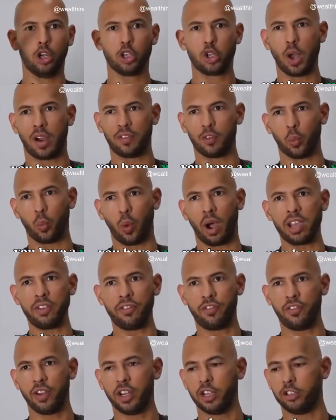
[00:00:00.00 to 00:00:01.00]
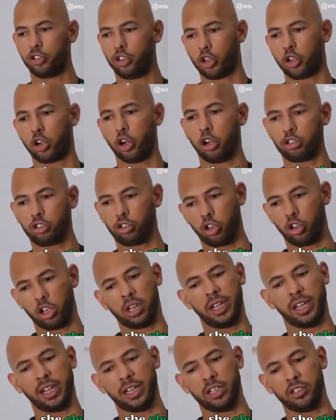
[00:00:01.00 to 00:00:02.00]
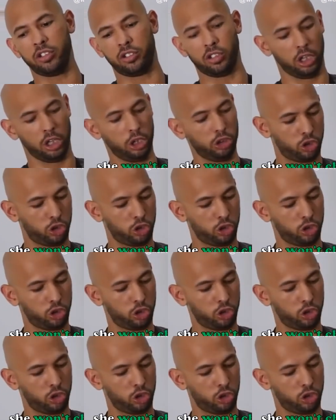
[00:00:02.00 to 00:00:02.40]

You have a wife, she cooks, she cleans,